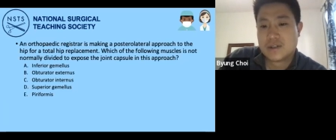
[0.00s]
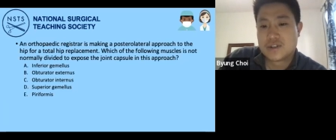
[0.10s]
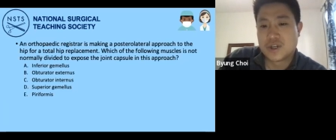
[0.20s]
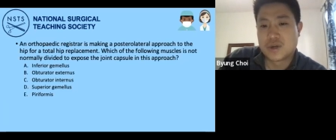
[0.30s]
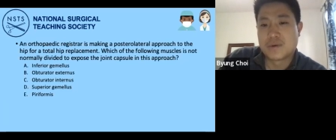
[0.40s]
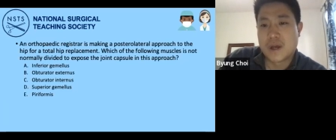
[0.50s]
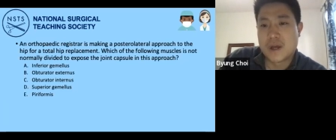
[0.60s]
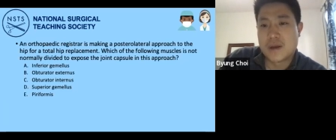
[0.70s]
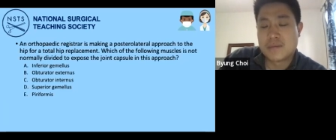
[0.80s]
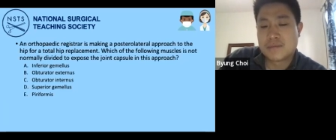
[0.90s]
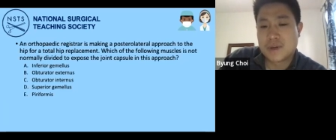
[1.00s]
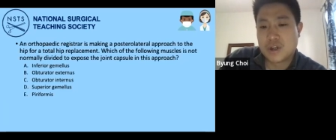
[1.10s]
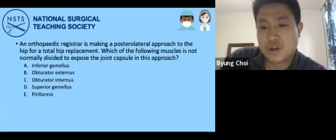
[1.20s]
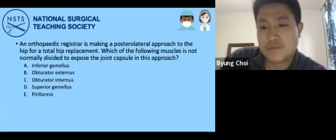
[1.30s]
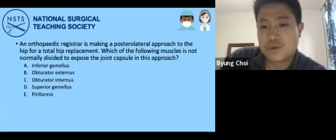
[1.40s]
So a
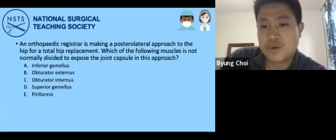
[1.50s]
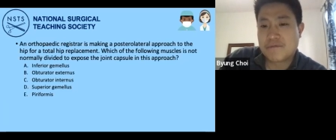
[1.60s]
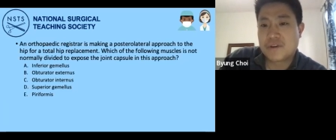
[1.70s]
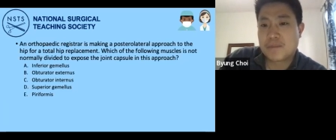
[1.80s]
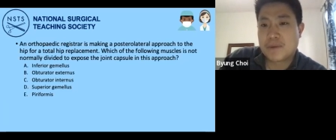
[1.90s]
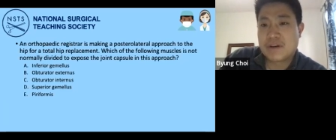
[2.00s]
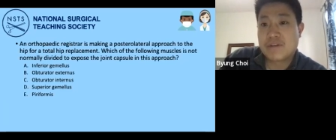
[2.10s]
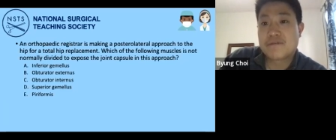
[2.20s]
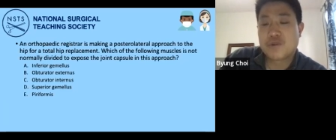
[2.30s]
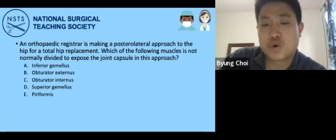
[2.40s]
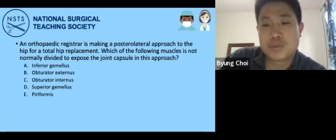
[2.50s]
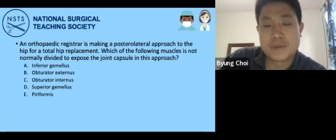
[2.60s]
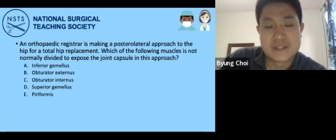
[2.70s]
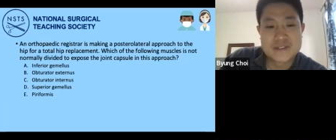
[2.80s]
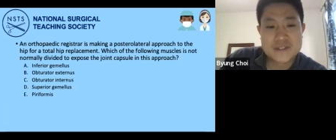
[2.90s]
lot of you went for
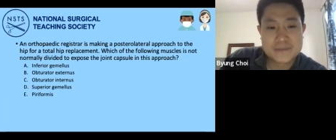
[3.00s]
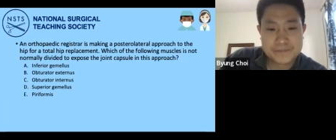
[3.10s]
piriformis.